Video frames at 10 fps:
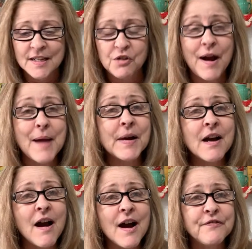Grab a
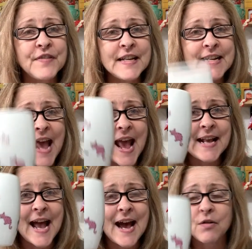coffee and hang
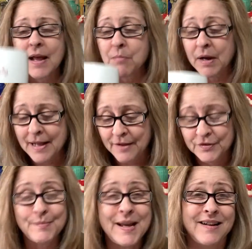out. I might have
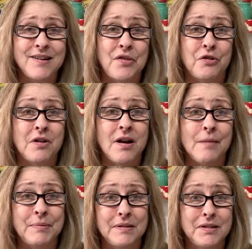to make another
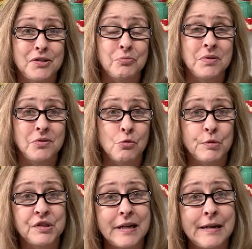cup because this one's
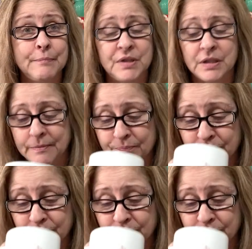almost empty.